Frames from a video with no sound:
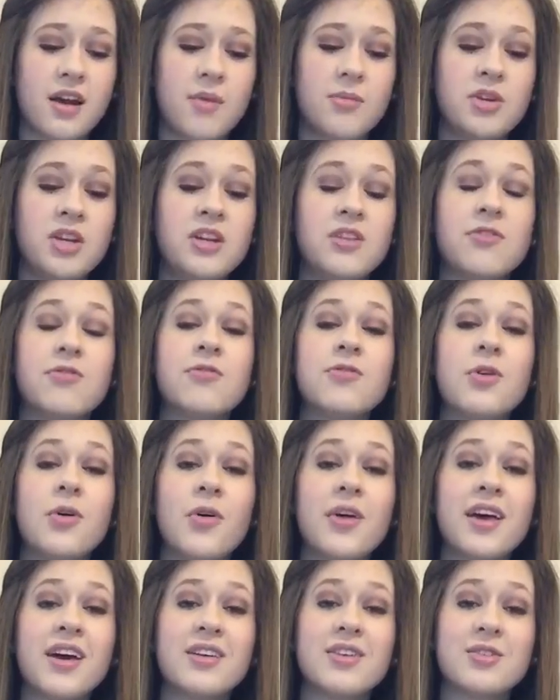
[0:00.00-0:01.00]
You need to
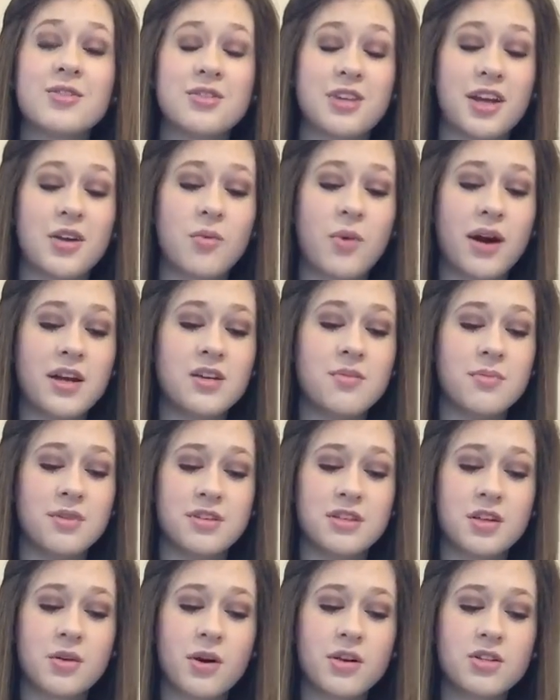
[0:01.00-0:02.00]
fully understand why you
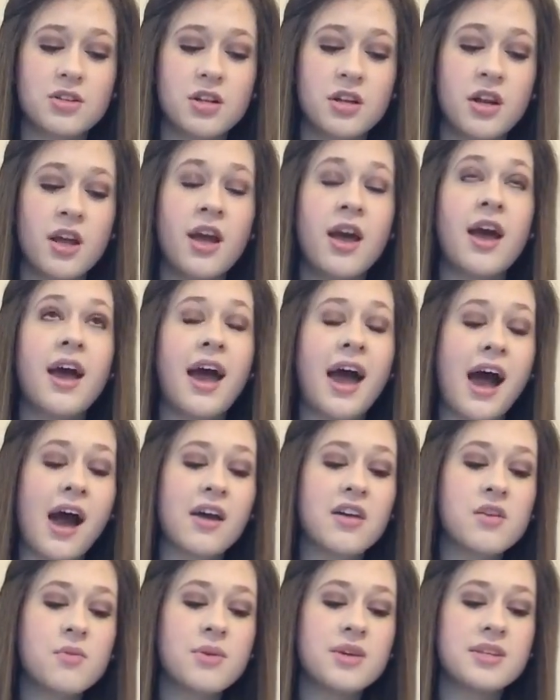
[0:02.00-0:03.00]
missed a question,
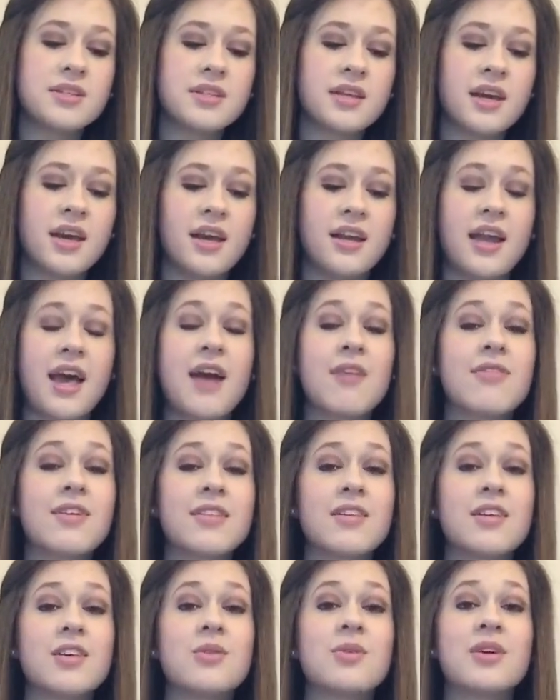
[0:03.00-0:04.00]
how you missed it, and
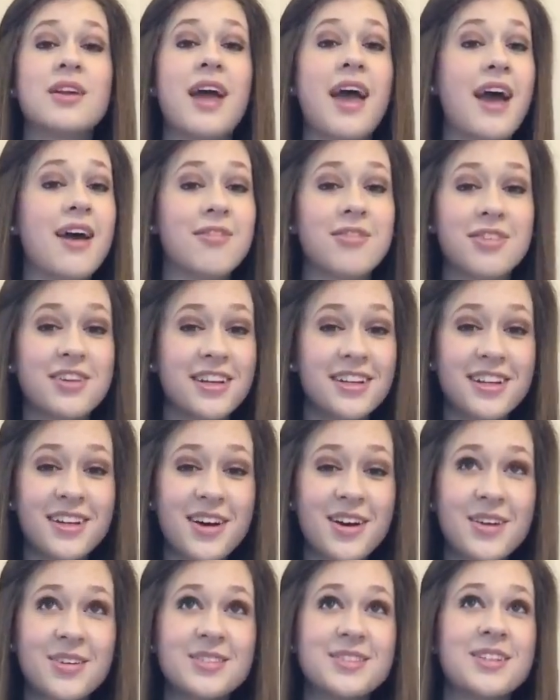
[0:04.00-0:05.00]
everything you could ever need to
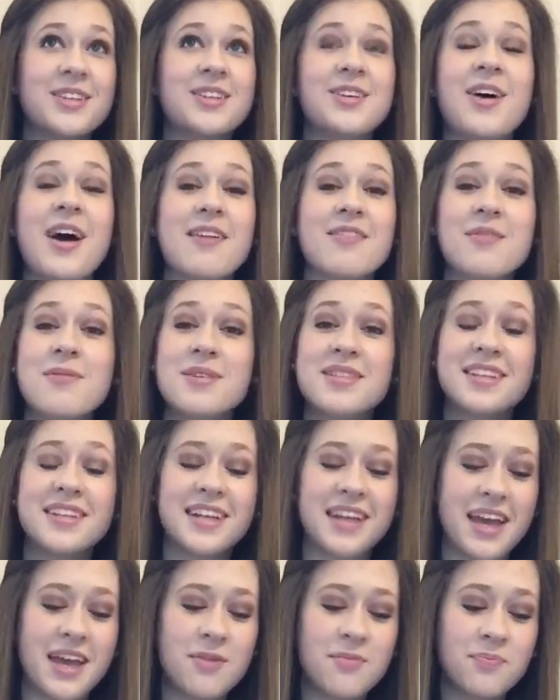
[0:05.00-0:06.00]
know so you don't ever miss it
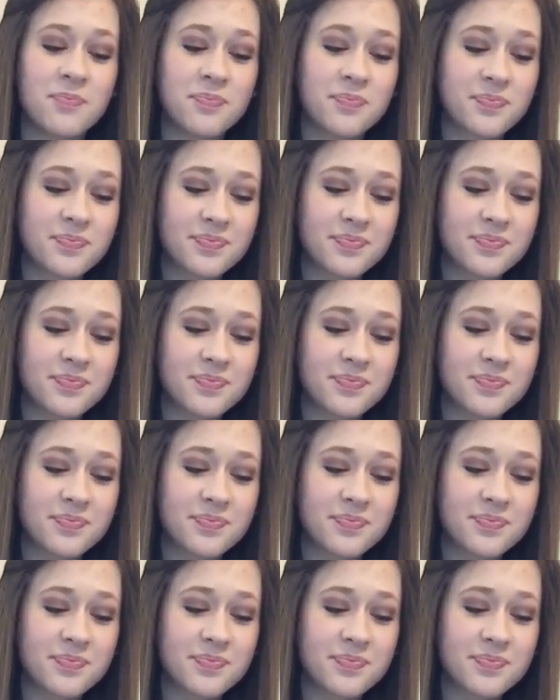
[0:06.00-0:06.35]
again.